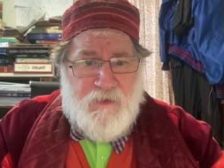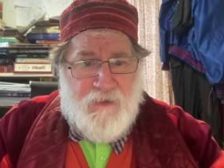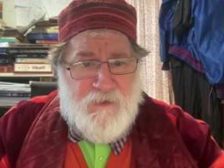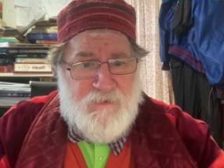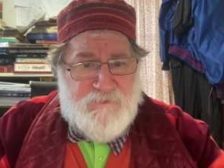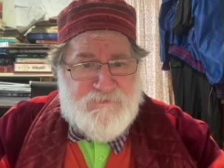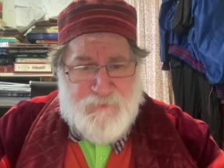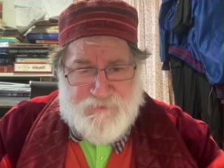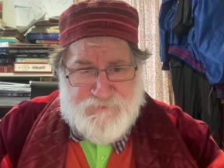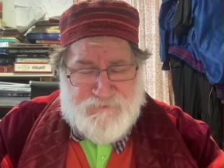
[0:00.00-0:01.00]
I
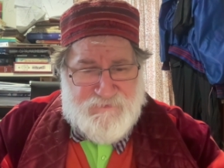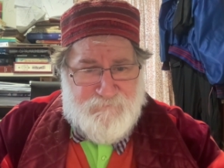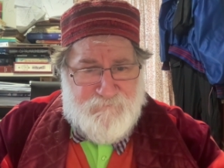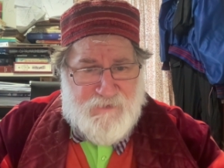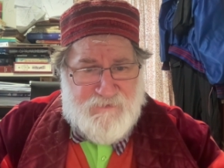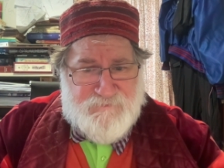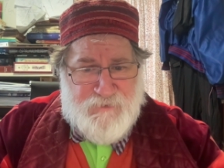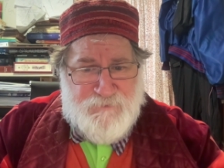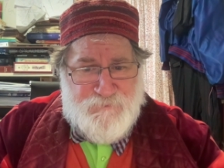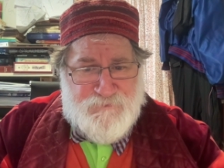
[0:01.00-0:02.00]
expect um, I
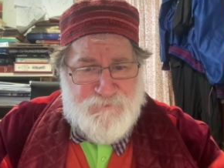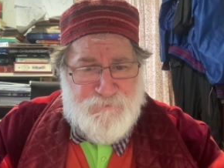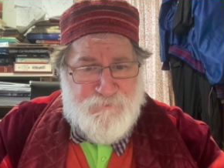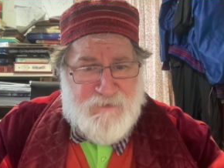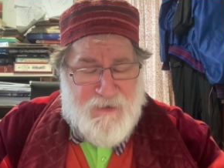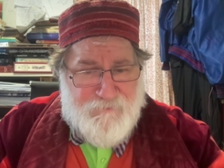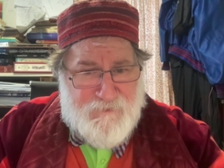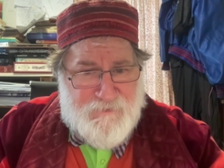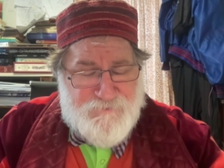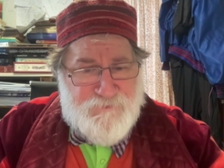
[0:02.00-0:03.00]
expect you to
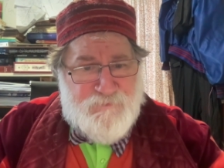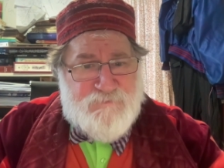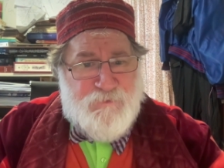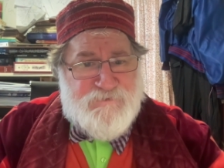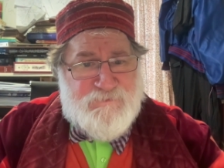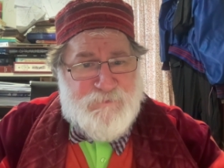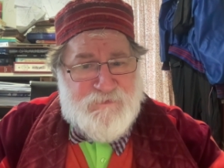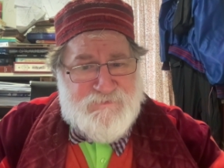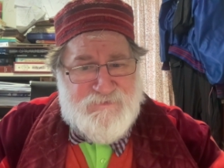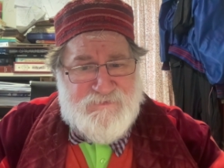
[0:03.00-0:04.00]
carry out your
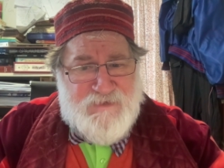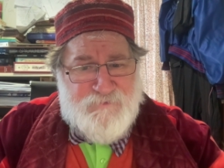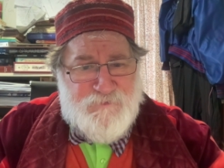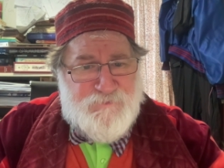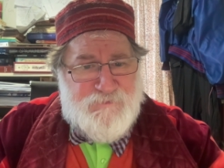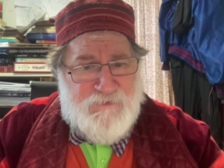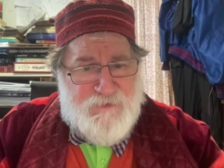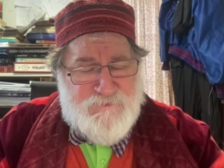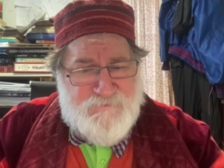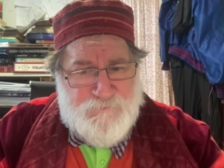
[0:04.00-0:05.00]
responsibilities now you're in the
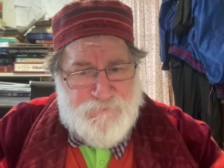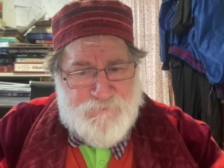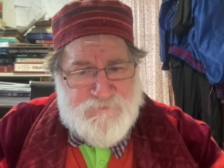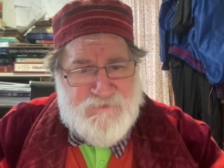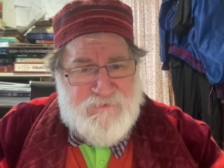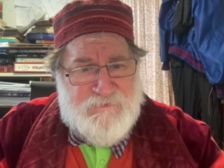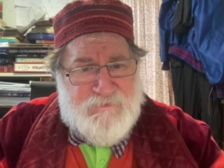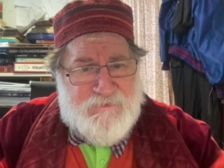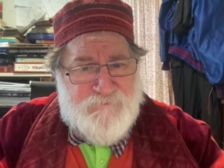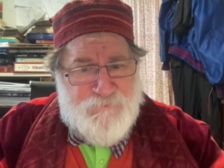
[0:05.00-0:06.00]
House of Lords.
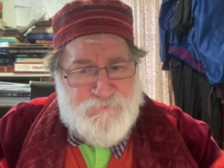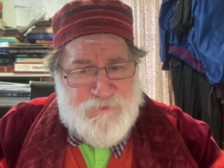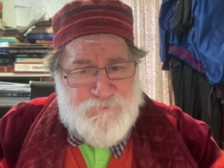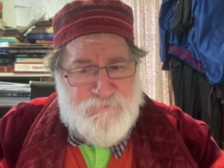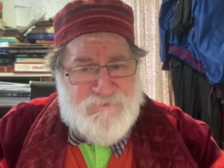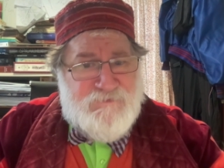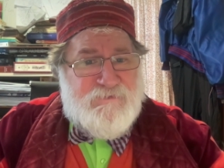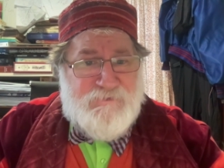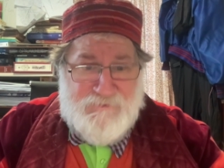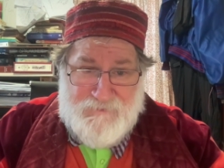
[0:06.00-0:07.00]
And if you don't,
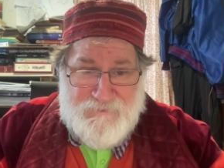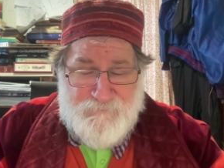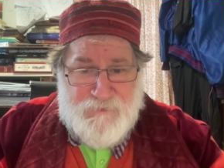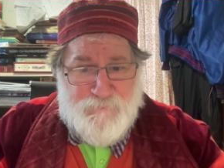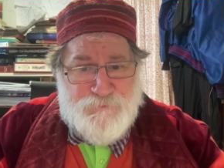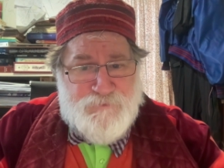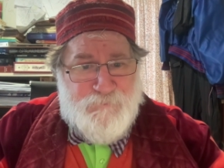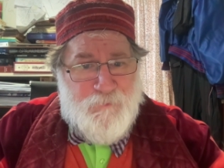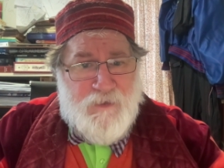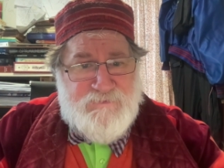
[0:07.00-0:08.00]
people should
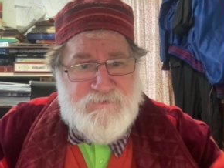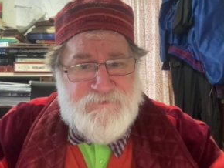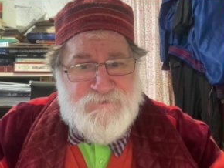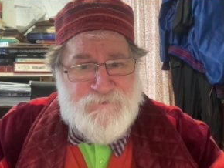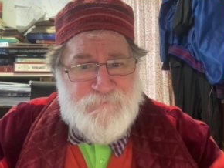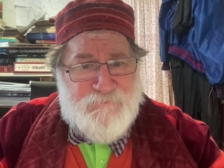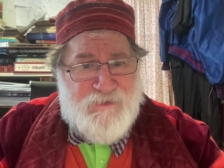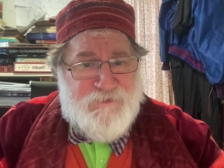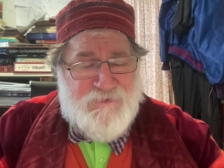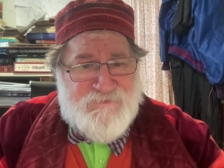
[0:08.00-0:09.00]
be writing to you
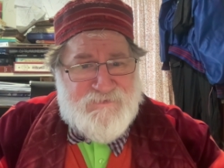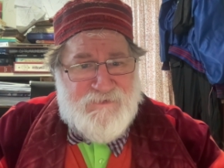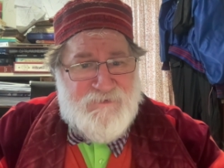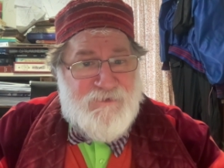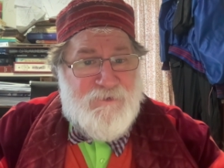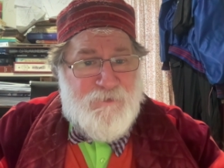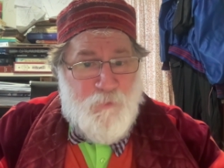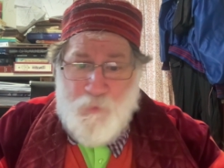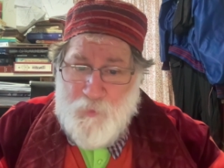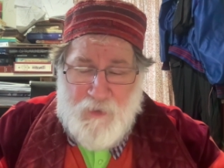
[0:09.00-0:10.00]
and asking
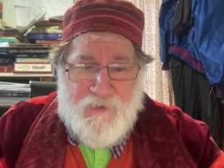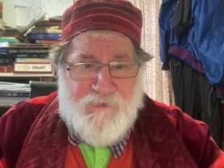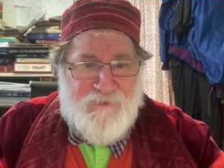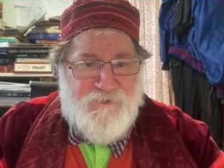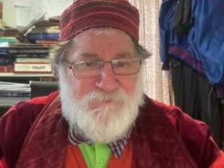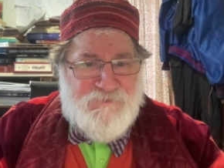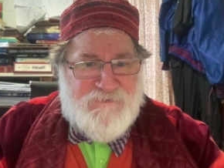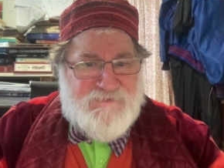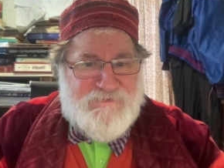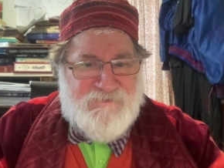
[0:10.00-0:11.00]
why are you
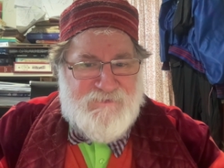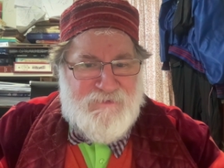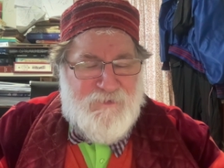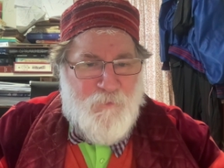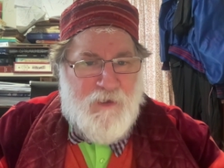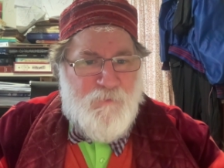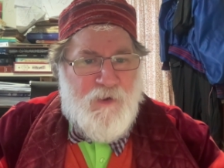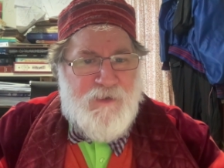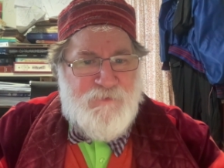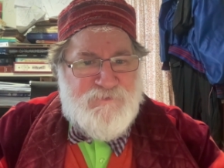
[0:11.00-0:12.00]
just uh, why
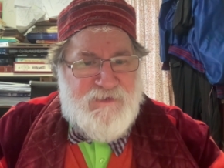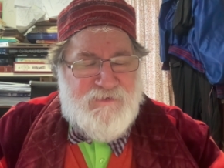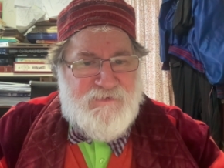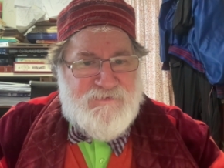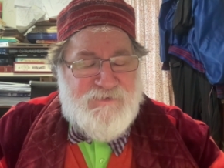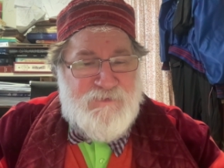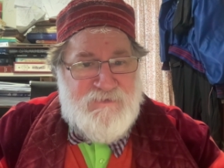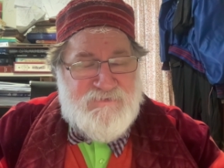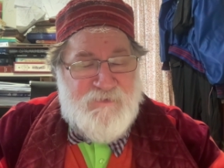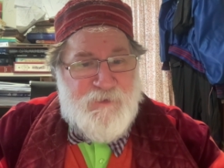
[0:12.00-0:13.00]
why are you taking it so
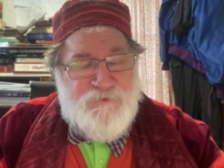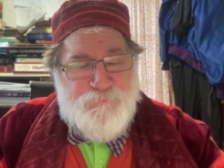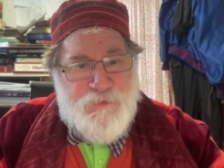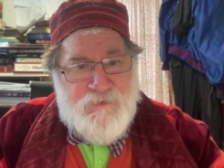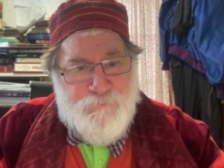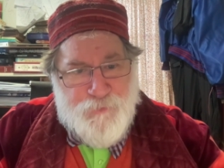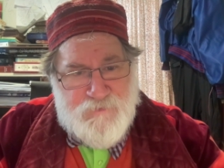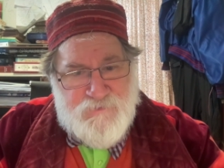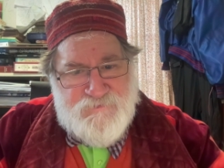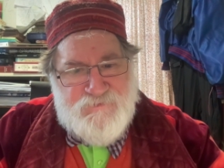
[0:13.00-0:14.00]
easy when you've been
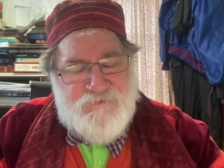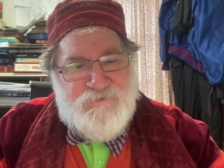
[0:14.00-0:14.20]
appointed